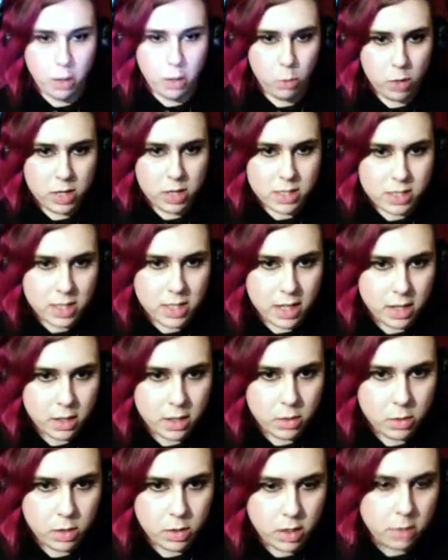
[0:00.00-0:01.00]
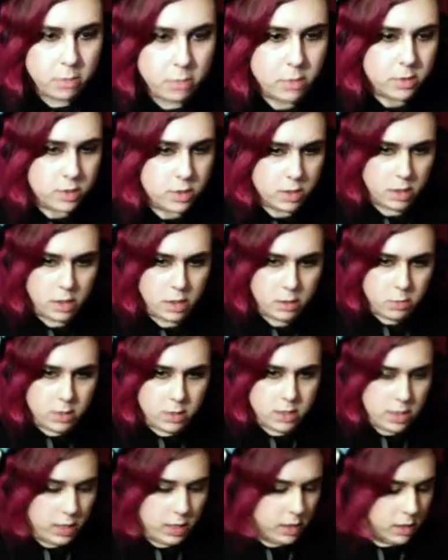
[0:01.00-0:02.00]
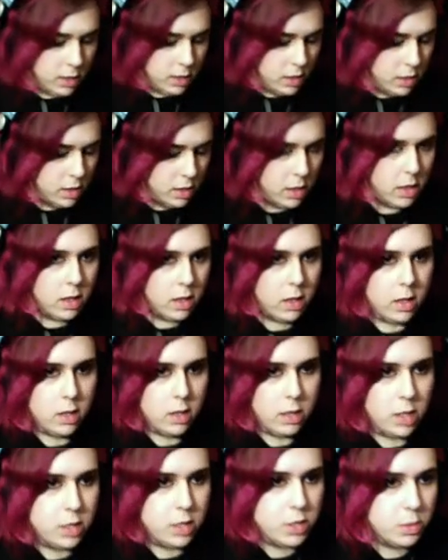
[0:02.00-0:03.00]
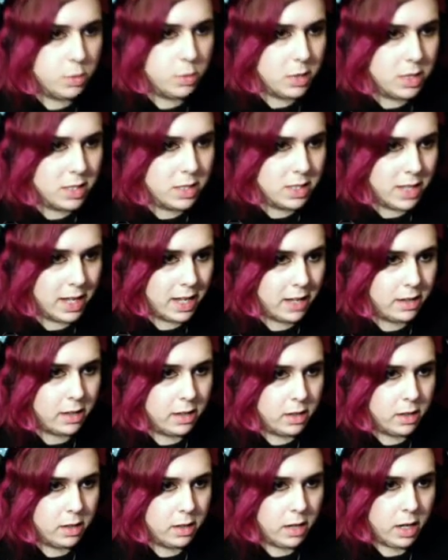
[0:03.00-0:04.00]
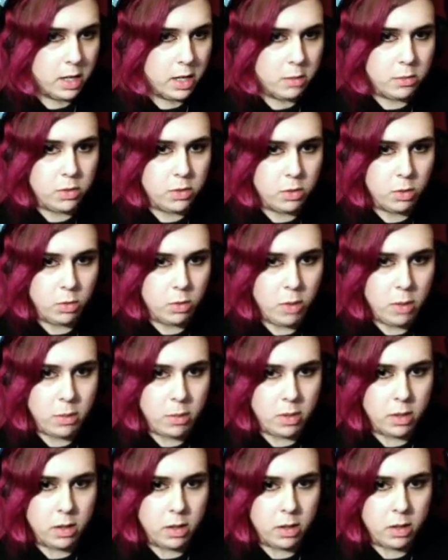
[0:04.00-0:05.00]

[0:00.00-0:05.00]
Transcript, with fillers: What is that? Um, sorry, one sec. Legend, what is that? Item to a weapon.